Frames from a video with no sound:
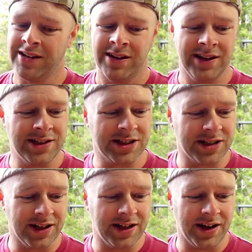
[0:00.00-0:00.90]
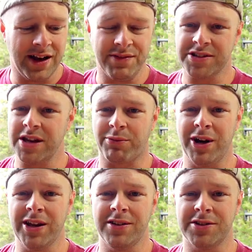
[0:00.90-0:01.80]
it just uh, doesn't have the same
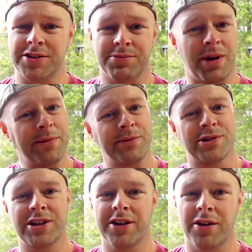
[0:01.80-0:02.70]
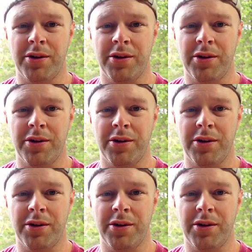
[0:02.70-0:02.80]
ring it used to. Maybe I'm just getting